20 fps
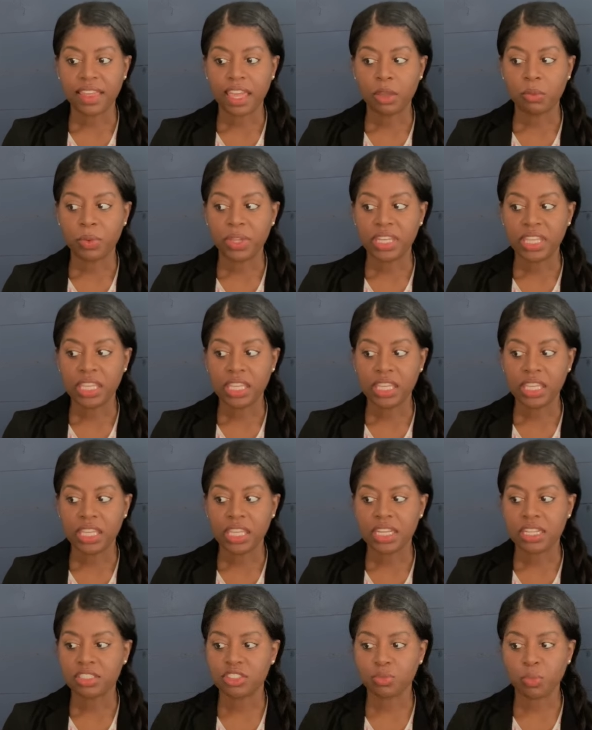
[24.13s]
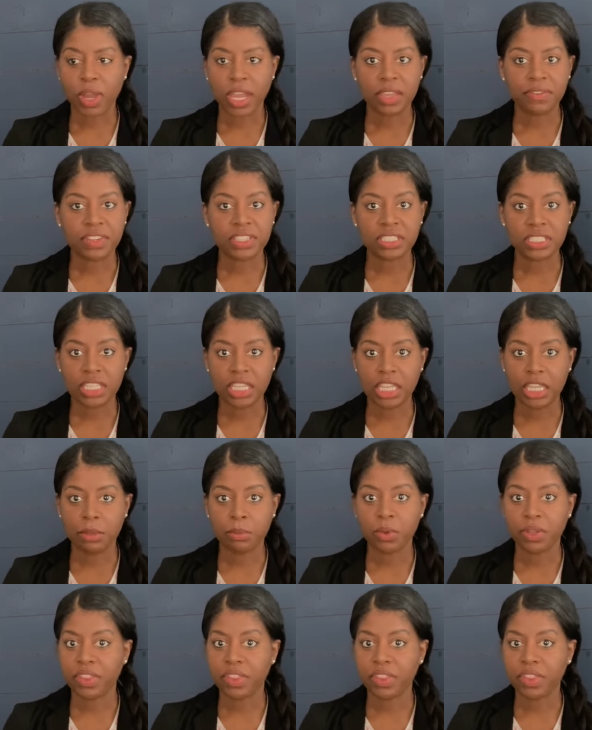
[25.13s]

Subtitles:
that when he and his wife and team,